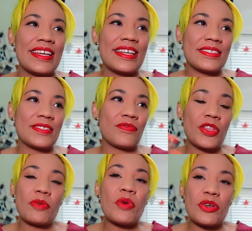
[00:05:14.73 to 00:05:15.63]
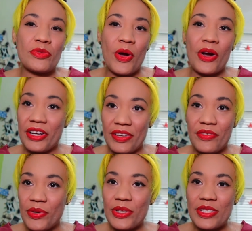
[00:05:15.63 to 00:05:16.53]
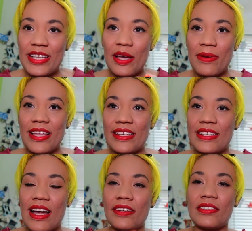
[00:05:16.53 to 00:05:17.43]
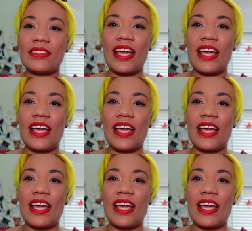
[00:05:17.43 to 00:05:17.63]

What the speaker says: It's, for the most part, if you couldn't tell by the title,